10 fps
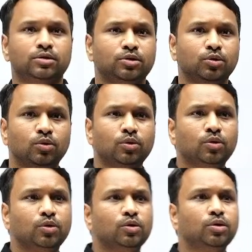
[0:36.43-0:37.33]

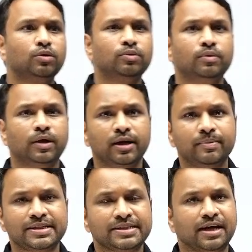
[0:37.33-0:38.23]
So I'll
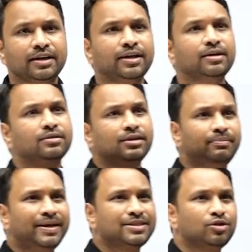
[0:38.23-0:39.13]
be starting the
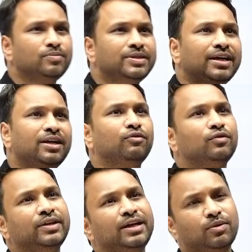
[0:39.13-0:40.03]
basic objective
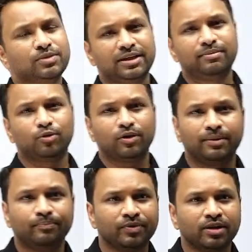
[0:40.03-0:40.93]
of the counseling program.